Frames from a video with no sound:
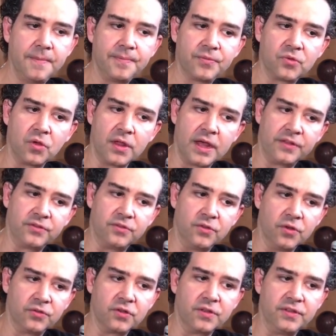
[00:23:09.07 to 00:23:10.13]
So
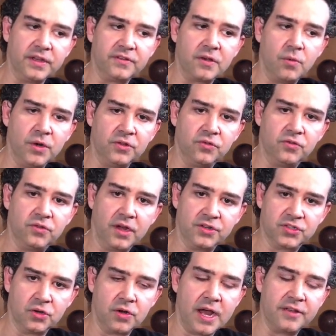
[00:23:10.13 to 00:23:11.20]
those are the things I wanted to touch
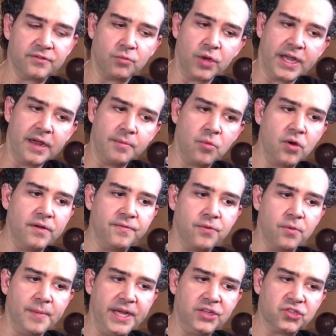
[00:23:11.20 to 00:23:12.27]
there. As we get more
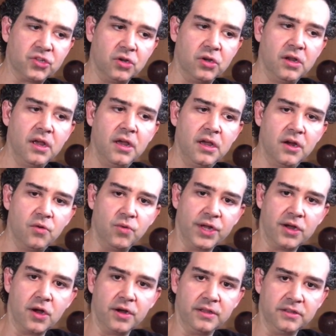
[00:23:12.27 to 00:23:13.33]
information
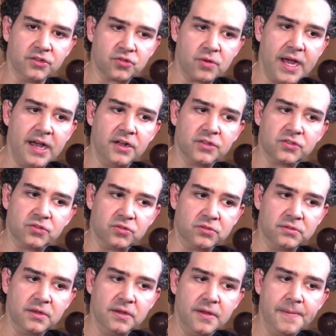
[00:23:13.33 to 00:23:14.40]
regarding the trials,
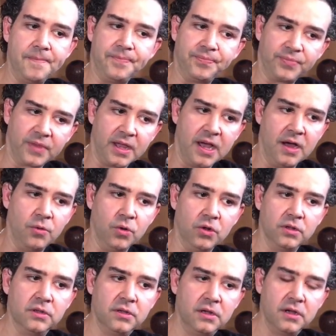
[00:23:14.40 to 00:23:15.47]
I
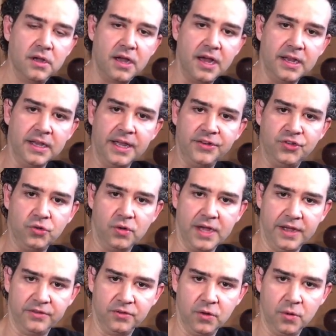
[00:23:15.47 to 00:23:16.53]
will let you
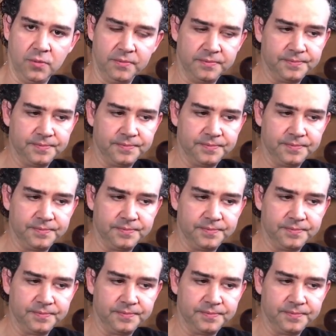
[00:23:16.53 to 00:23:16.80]
guys know.